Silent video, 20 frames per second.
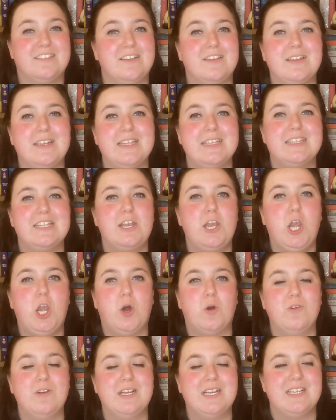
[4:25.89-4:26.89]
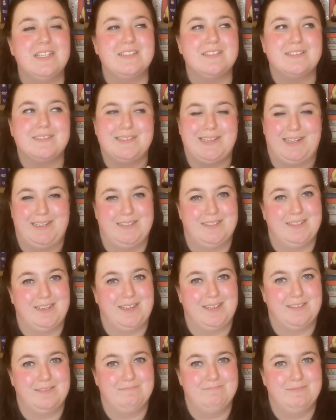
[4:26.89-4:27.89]
certainly the longest
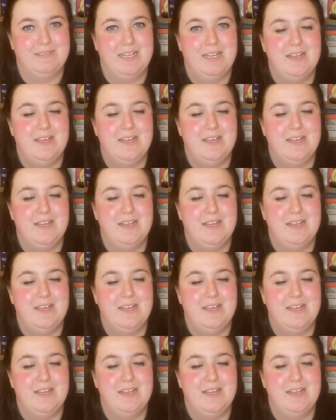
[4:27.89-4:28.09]
standing.